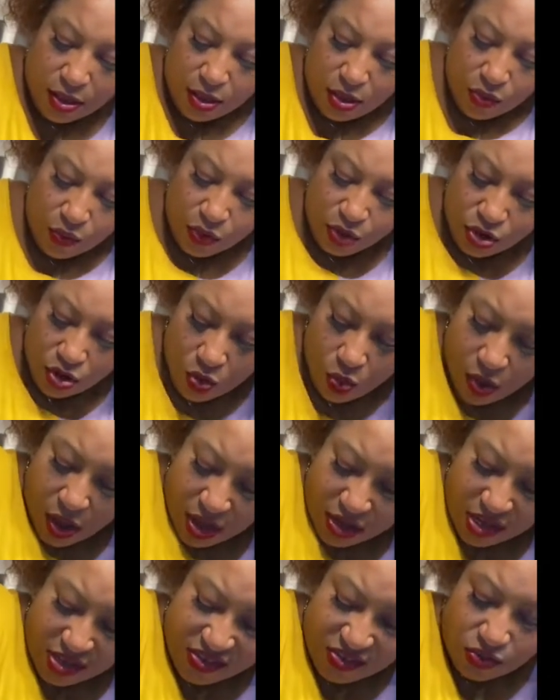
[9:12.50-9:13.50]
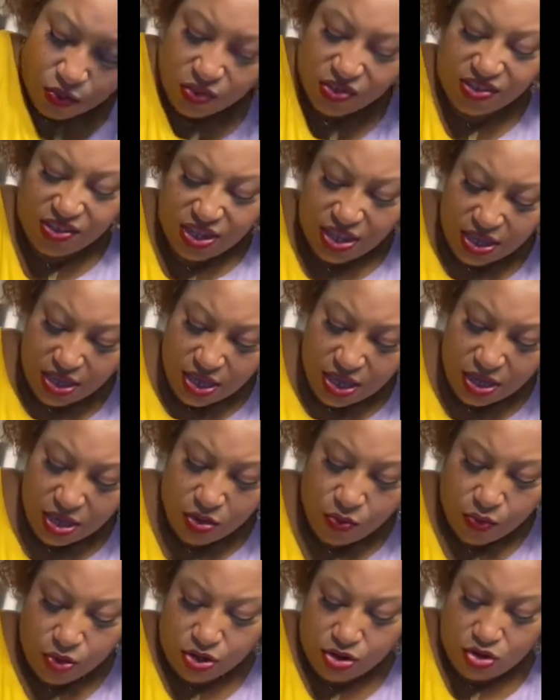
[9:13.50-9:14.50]
We don't want this too sticky.
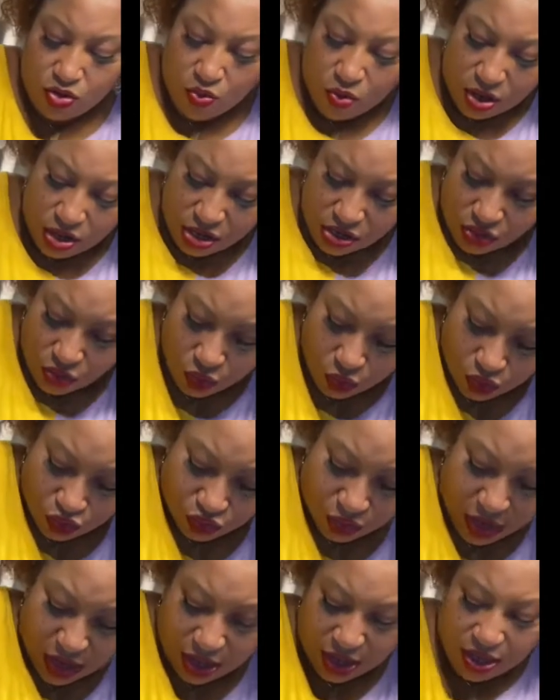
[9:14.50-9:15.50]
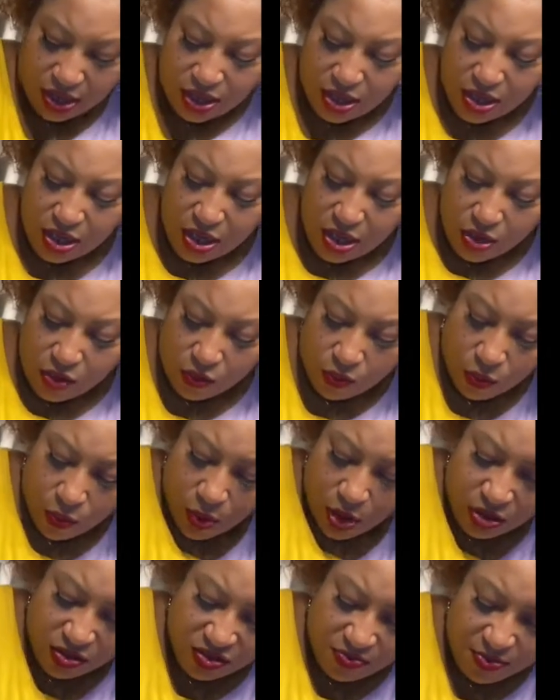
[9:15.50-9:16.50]
We don't want it too dry. We
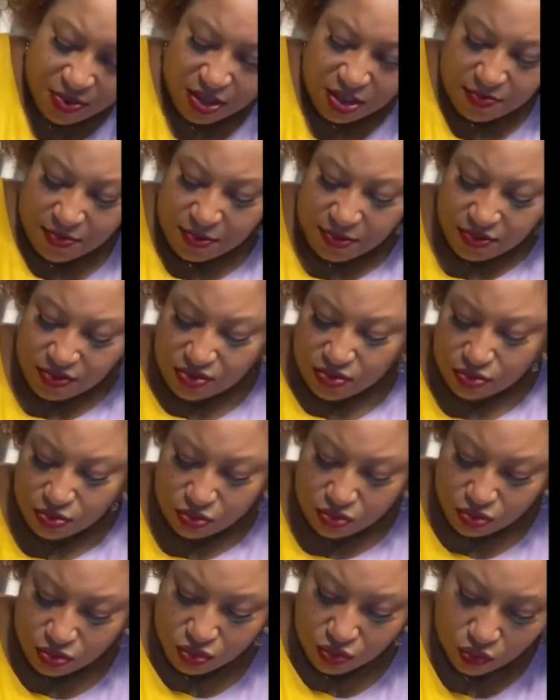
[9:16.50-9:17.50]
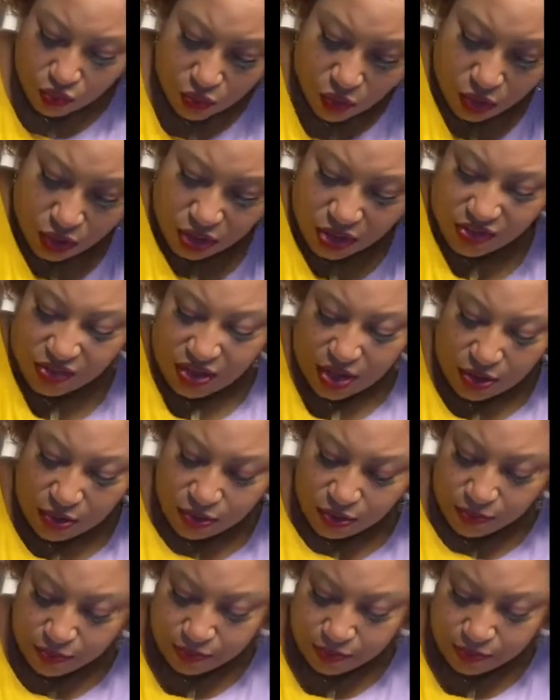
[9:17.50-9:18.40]
want to be able to roll this out